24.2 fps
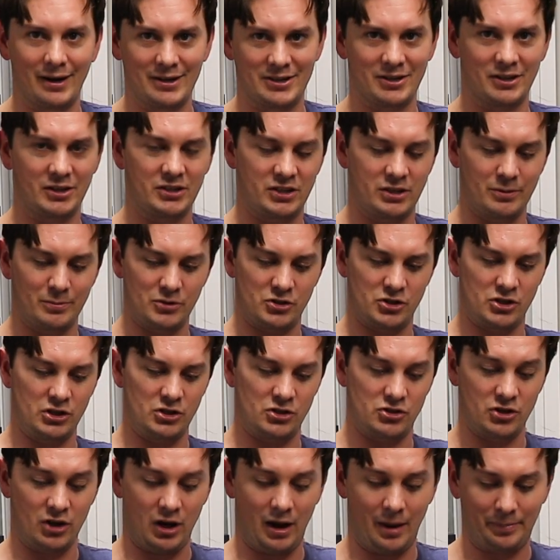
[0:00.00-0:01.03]
I took it to the machine
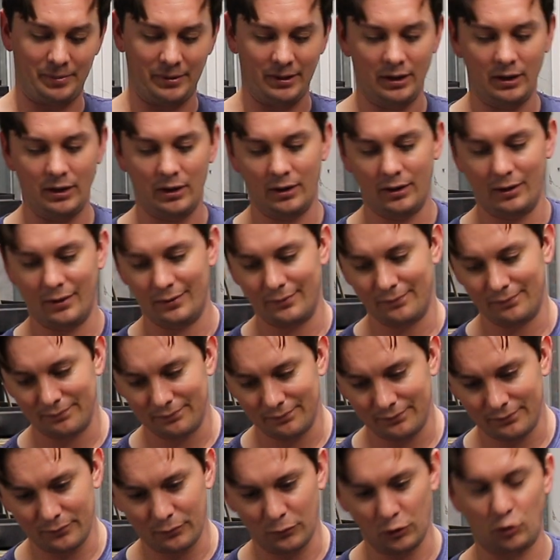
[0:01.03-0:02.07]
shop,
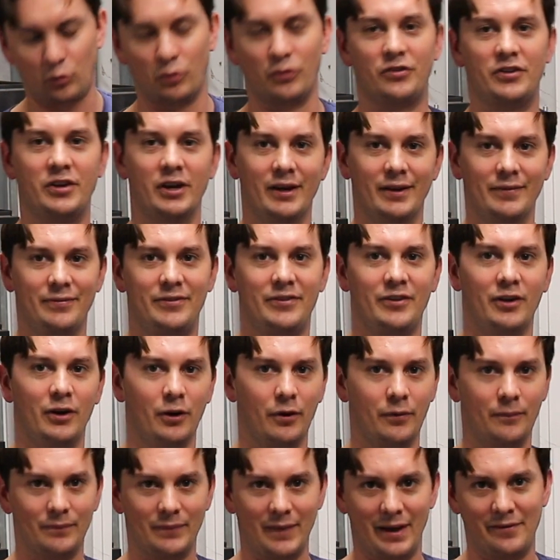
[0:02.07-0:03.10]
which was good.
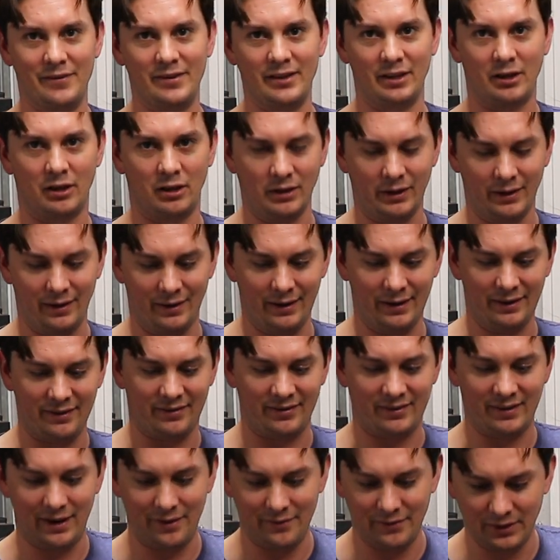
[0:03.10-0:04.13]
So everything
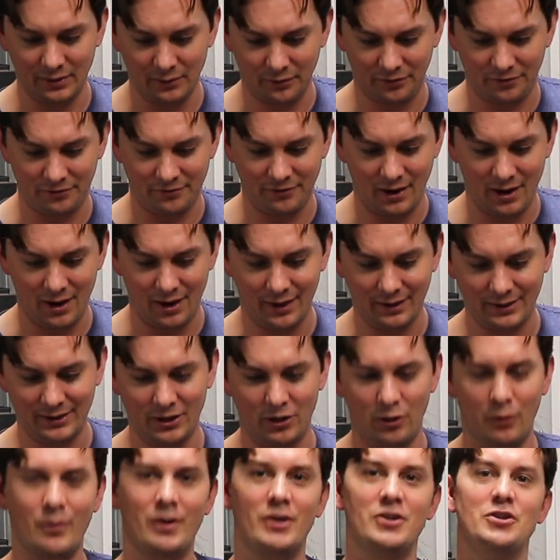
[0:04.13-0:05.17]
clearanced, everything was fine. You
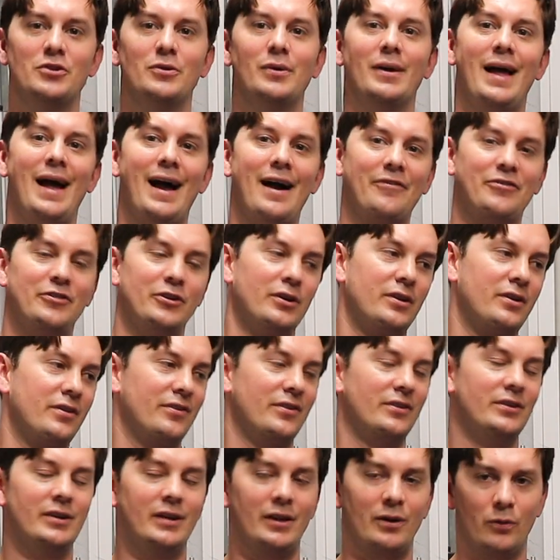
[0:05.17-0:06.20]
don't want to do it after because
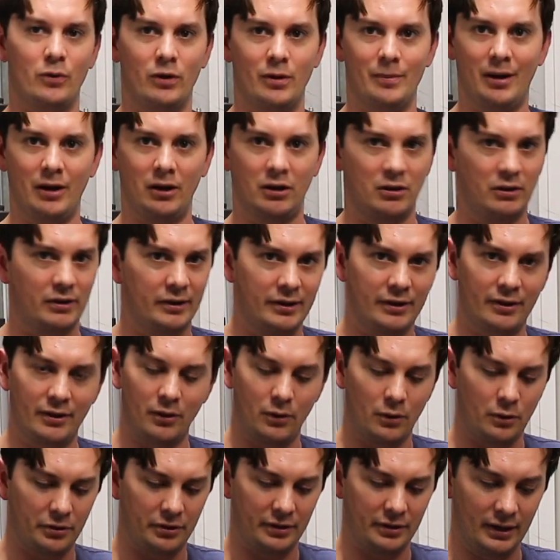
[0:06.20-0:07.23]
then you got to worry about cleaning the
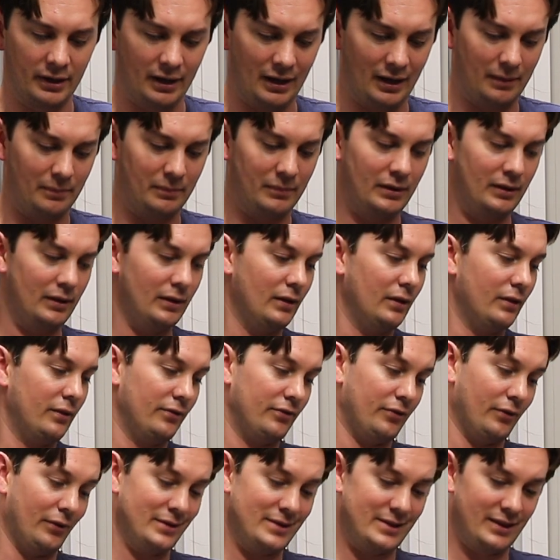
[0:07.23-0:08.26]
whole up.
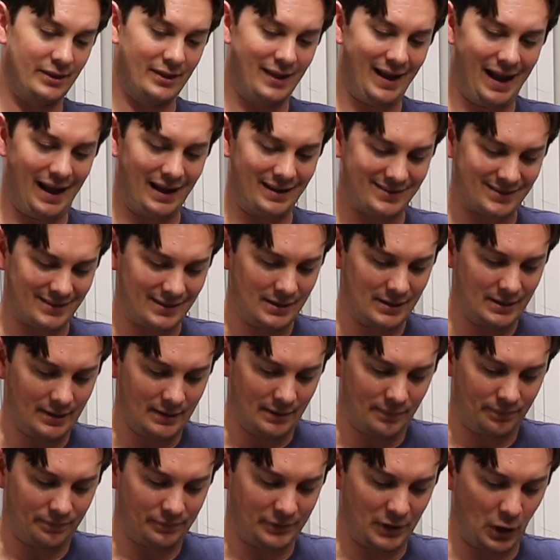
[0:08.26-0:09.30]
So I did that.
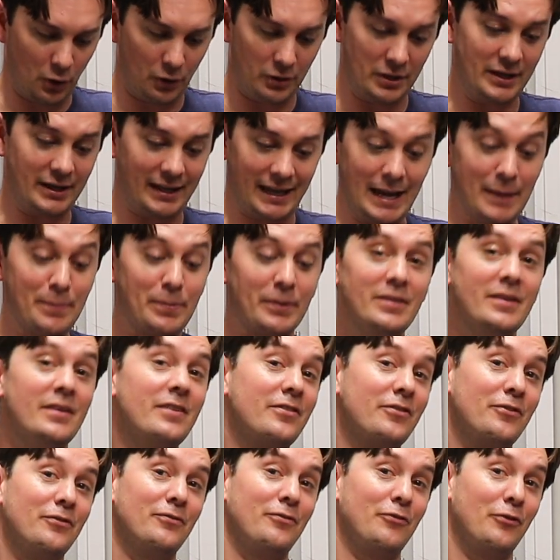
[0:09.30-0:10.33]
The only thing keeping
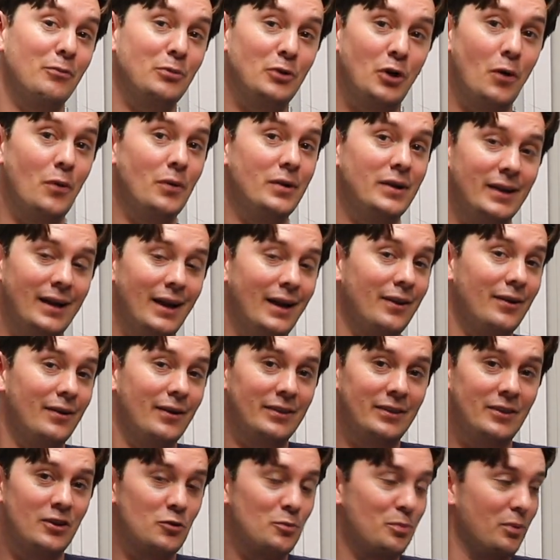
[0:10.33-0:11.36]
this from going together
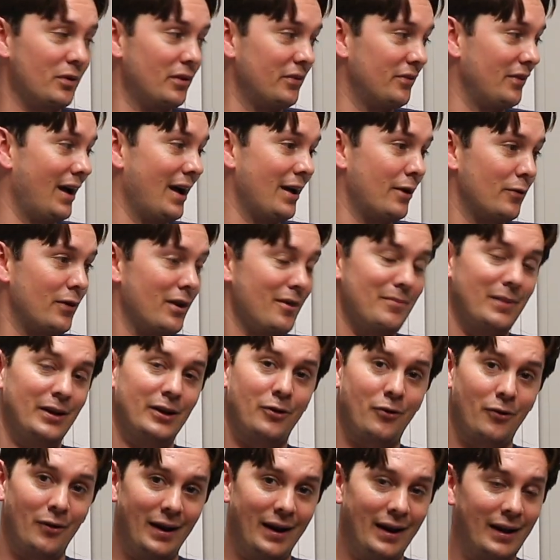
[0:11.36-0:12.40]
at this point is I don't have my
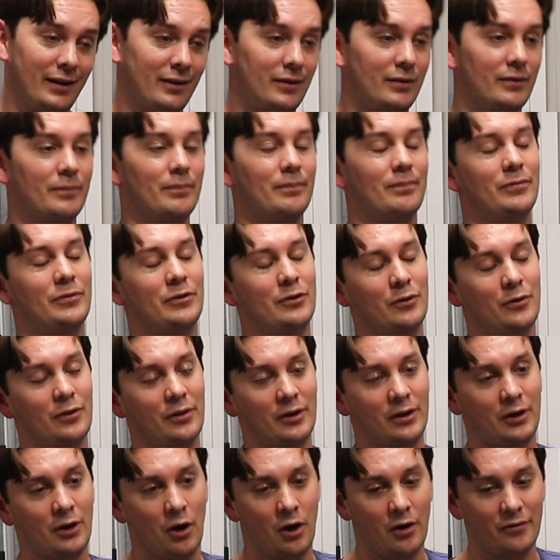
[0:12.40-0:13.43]
crank. Due to
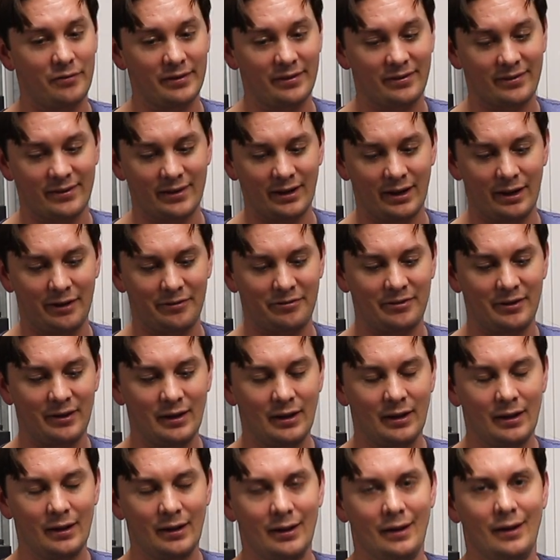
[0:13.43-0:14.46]
the COVID stuff,
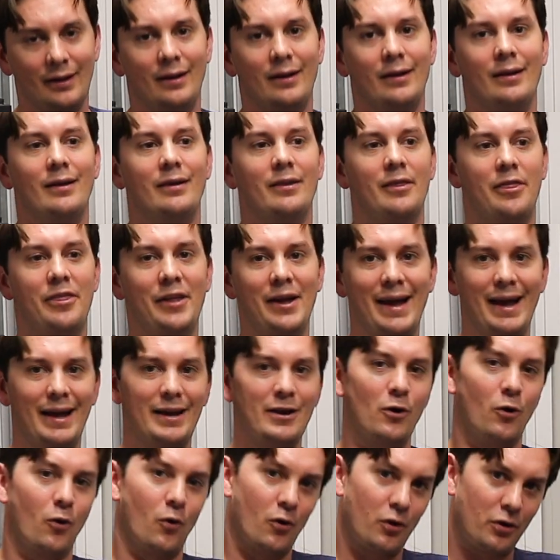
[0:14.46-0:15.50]
they had
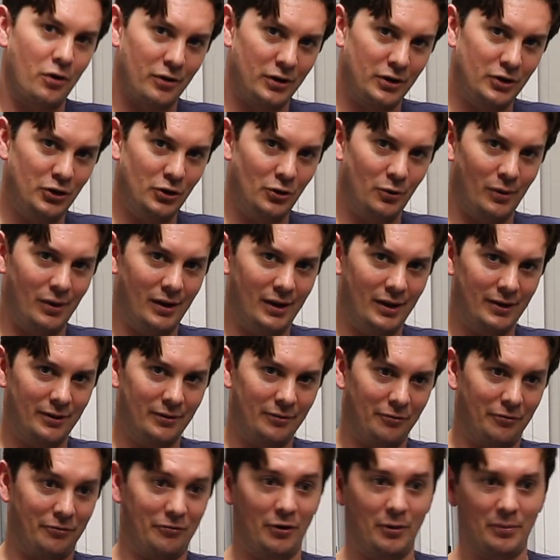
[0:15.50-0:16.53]
to order a new
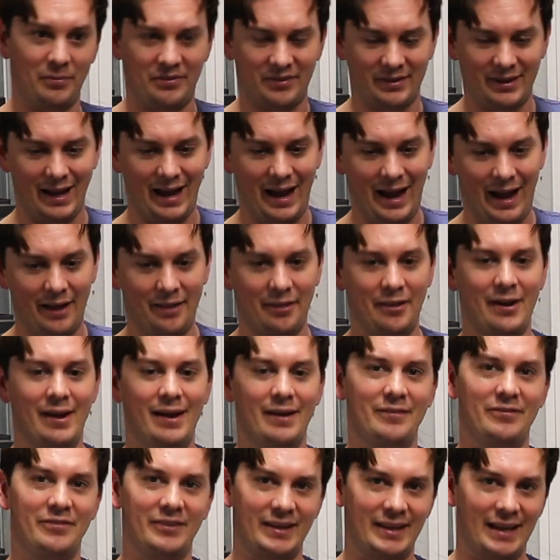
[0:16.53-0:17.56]
one from SCAT. They
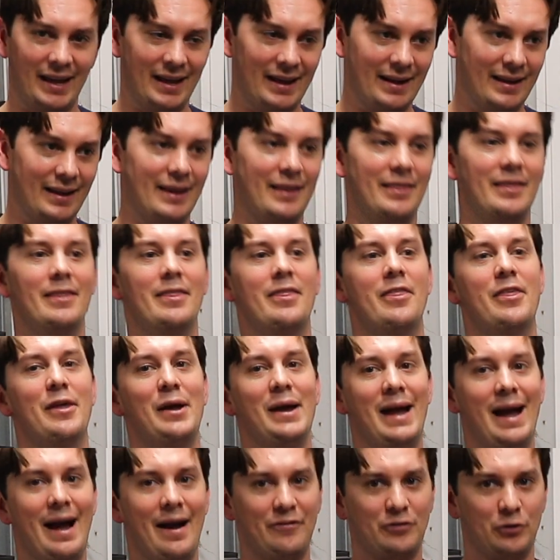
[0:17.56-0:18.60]
had to get it, and then
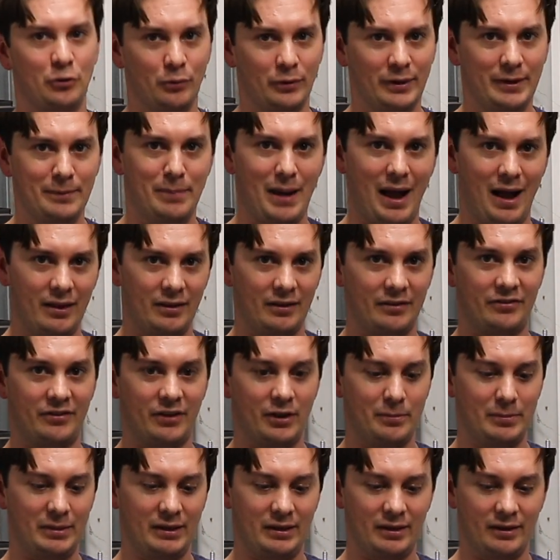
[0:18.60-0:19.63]
they have to rebalance
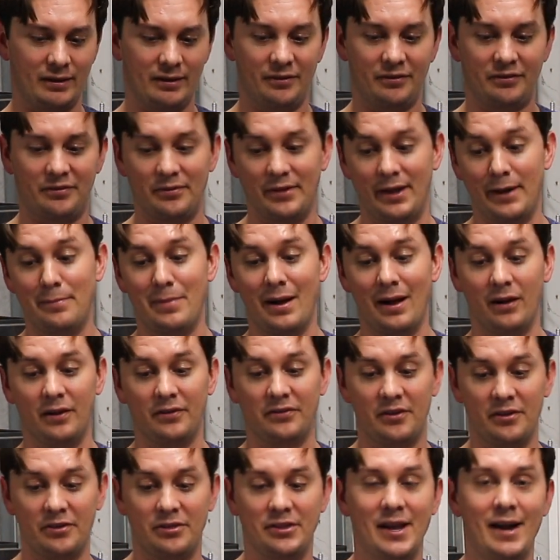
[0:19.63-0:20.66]
it because they
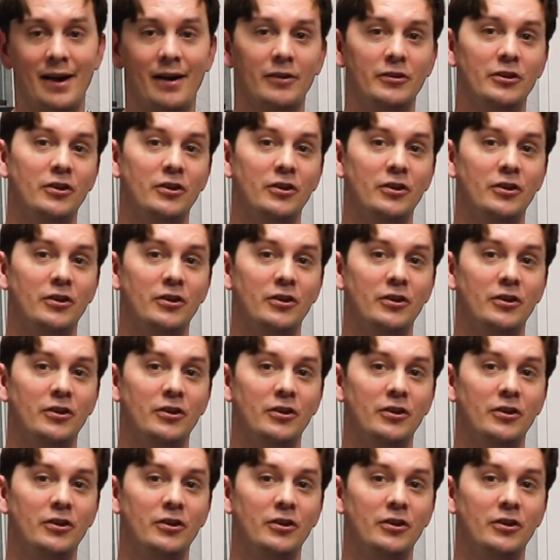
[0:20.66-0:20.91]
balance it there.